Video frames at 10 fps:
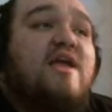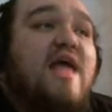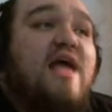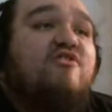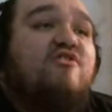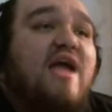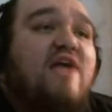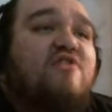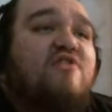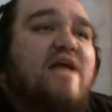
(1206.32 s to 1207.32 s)

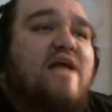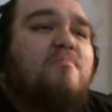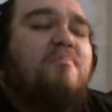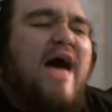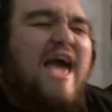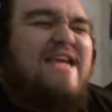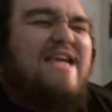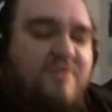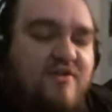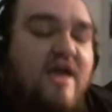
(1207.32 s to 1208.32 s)
actually has some
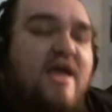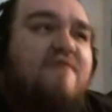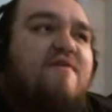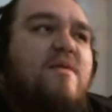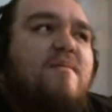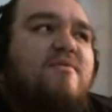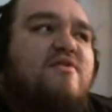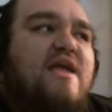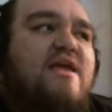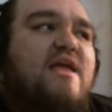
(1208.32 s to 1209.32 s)
pipes. If I'm not
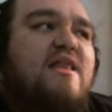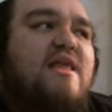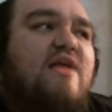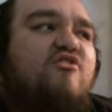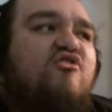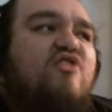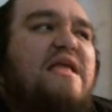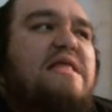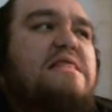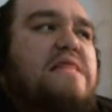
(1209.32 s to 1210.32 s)
mistaken, is
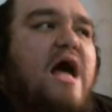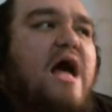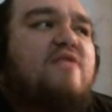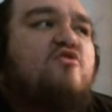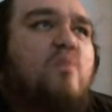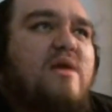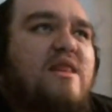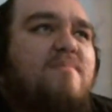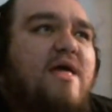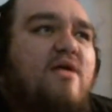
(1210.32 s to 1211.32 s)
she not
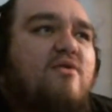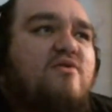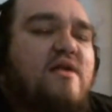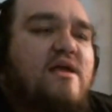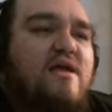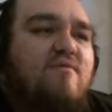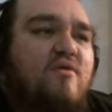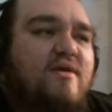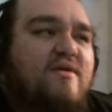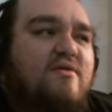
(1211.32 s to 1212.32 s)
Sweetie Belle's singing
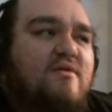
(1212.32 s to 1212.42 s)
voice?